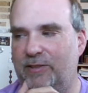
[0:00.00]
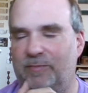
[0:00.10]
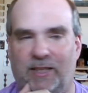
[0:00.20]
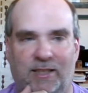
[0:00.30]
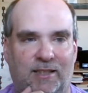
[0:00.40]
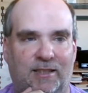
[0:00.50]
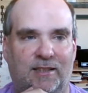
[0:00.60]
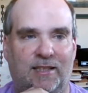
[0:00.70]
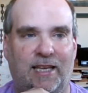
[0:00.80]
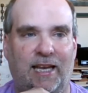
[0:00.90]
and then said,
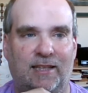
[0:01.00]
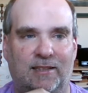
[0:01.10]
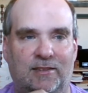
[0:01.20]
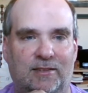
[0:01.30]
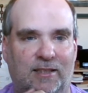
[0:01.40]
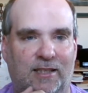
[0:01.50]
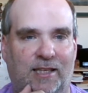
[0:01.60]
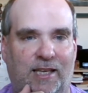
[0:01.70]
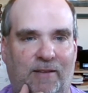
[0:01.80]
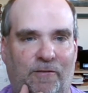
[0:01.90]

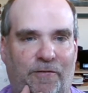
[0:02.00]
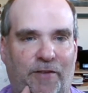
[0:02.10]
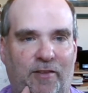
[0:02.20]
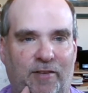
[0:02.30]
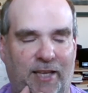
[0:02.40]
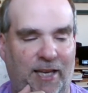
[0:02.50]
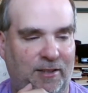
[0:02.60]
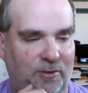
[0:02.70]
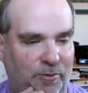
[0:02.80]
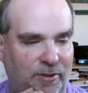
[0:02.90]
that's it.
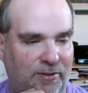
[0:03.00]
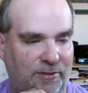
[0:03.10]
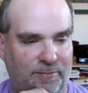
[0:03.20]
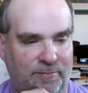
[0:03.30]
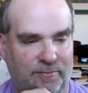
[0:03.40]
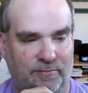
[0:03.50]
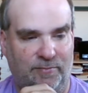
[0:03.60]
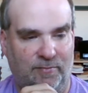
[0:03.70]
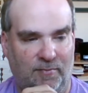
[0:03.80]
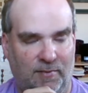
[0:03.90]
Brazilian women are
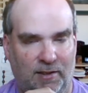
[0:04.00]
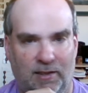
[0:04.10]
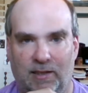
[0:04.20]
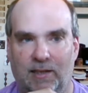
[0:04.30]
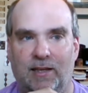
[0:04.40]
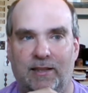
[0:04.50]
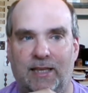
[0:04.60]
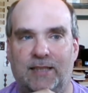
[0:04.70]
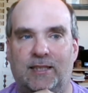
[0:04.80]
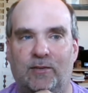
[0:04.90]
evil.
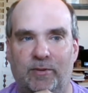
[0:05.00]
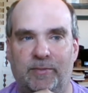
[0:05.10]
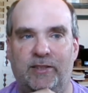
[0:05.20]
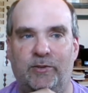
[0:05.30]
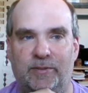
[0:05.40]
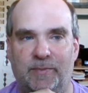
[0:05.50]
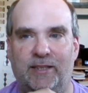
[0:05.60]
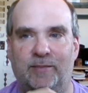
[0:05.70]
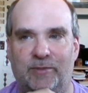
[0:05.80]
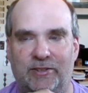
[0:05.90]
They're just evil.
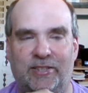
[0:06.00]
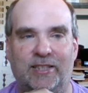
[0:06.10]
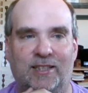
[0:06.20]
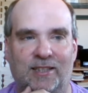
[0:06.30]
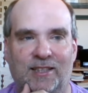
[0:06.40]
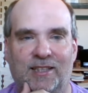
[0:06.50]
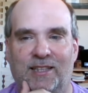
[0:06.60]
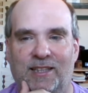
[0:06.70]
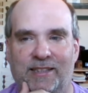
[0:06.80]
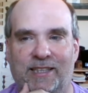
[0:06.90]
They break
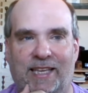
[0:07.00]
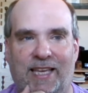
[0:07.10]
men.